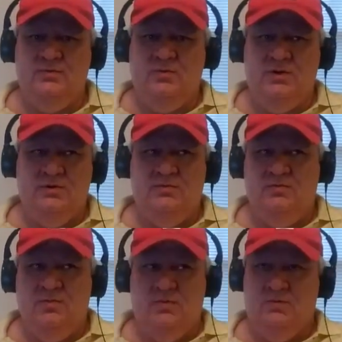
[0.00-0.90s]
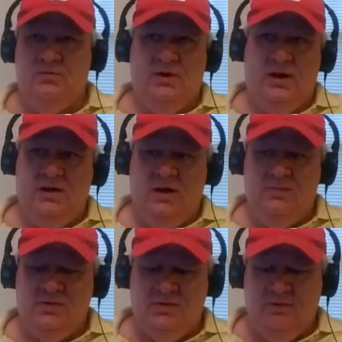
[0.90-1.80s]
when I came
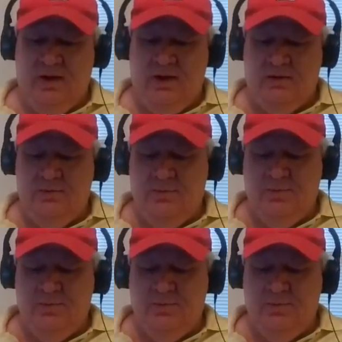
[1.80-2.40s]
to Savannah,